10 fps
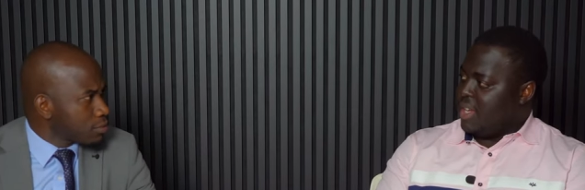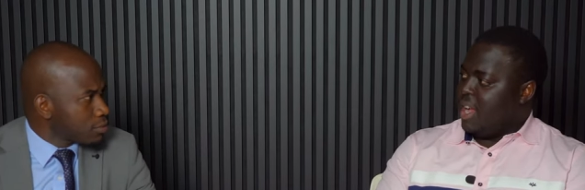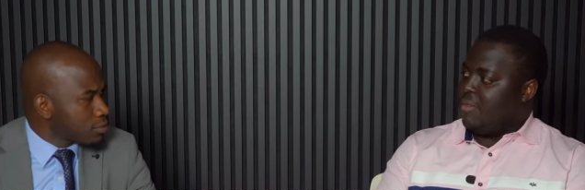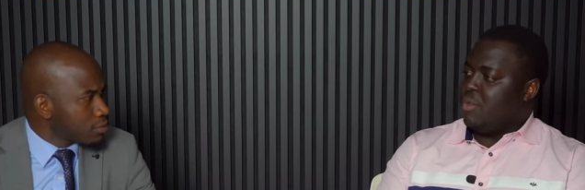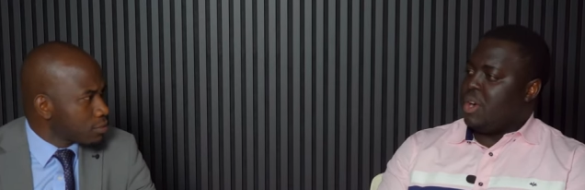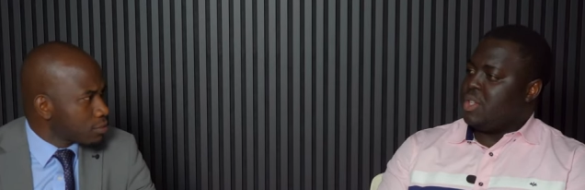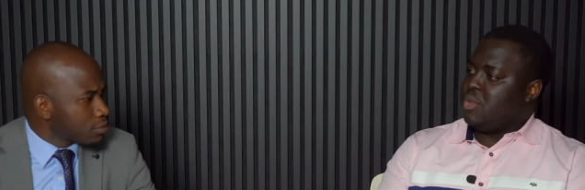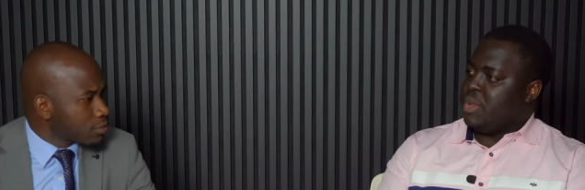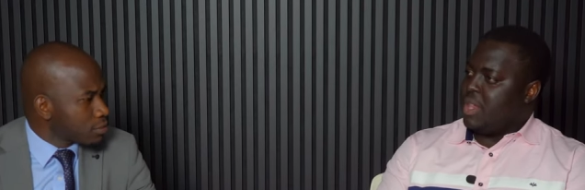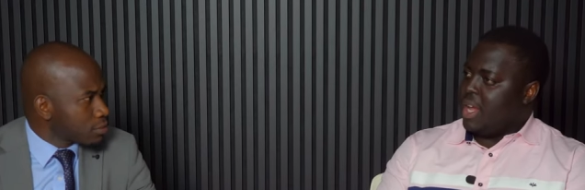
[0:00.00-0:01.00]
Speaker 1: I've worked
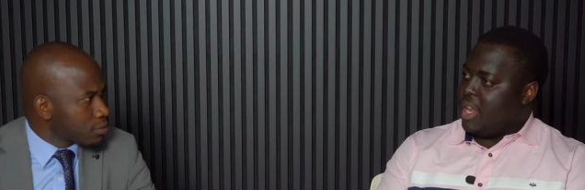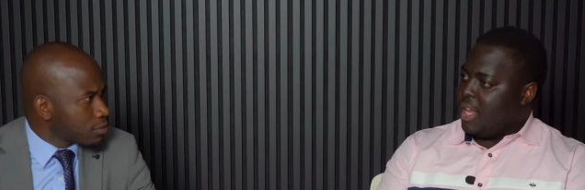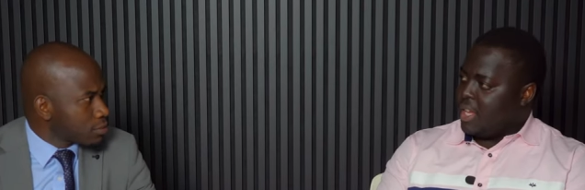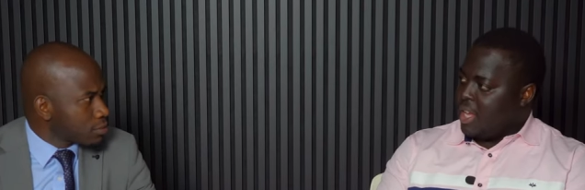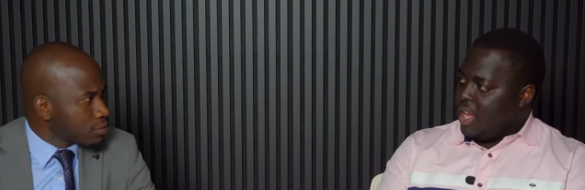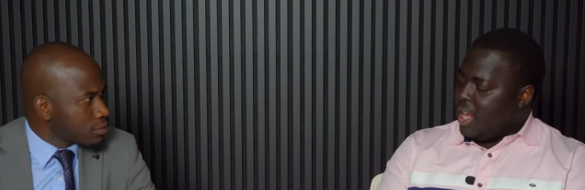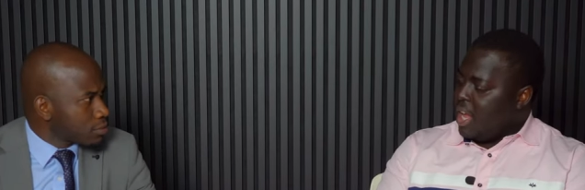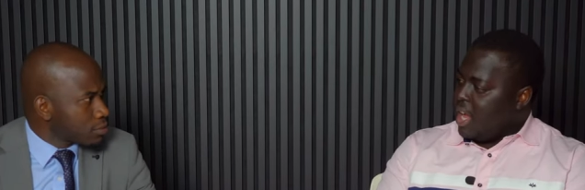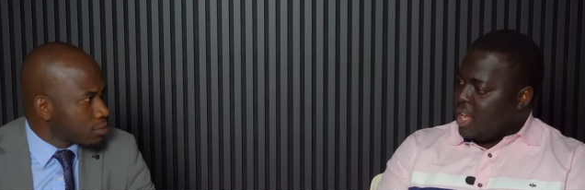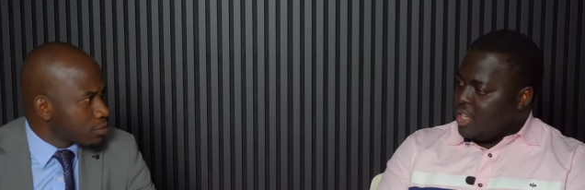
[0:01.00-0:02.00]
with uh, like
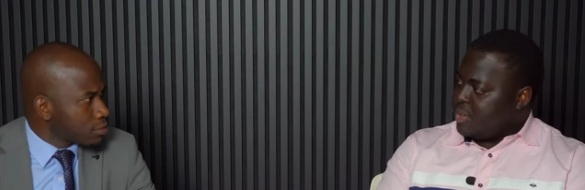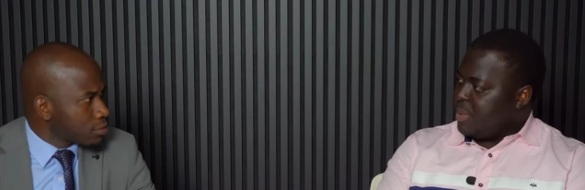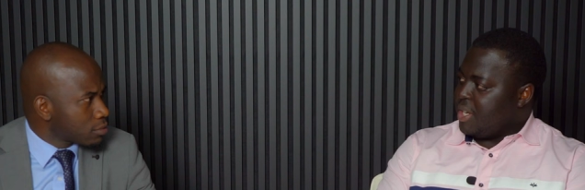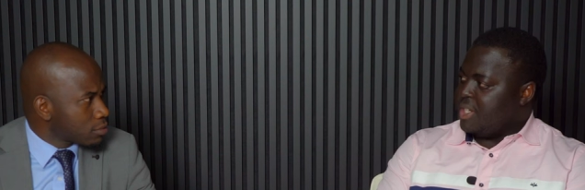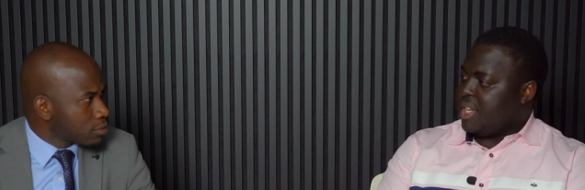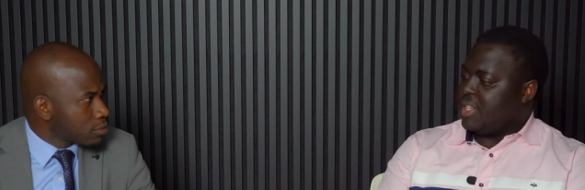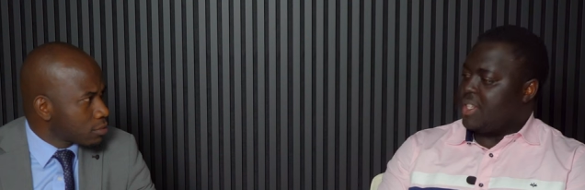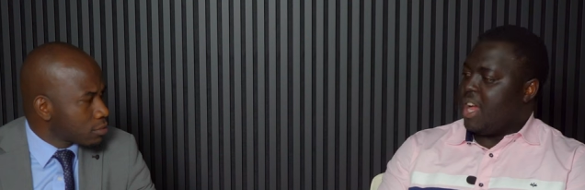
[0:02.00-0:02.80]
uh, inspectors.